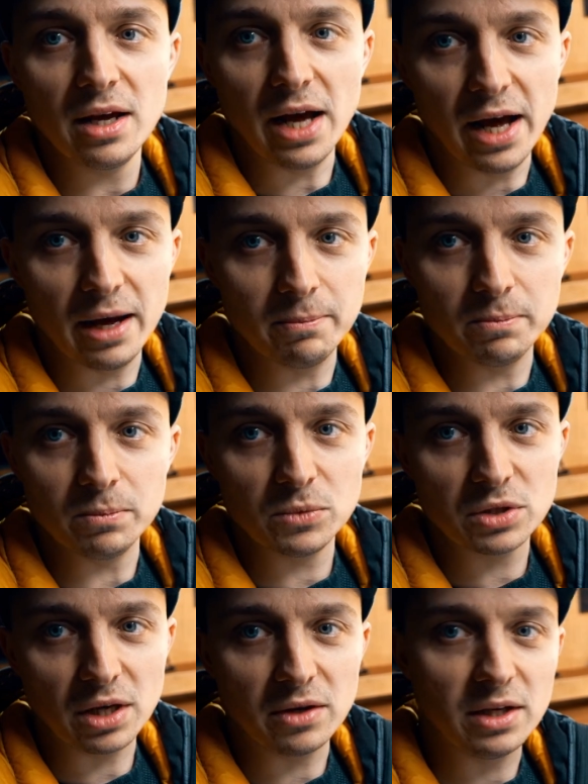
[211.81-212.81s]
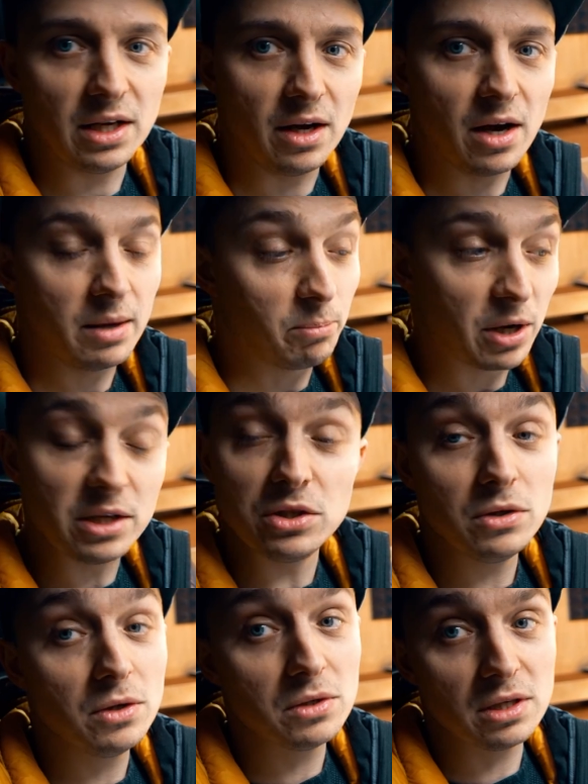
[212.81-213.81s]
but I do
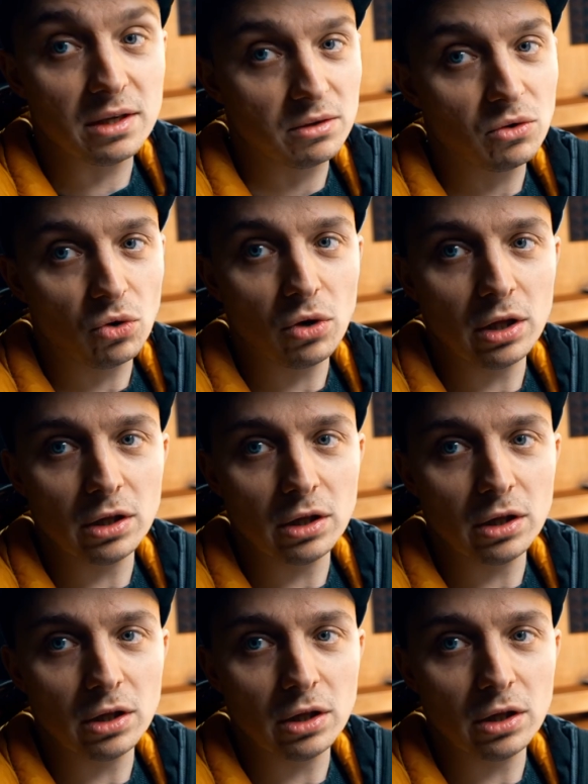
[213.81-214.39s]
use it a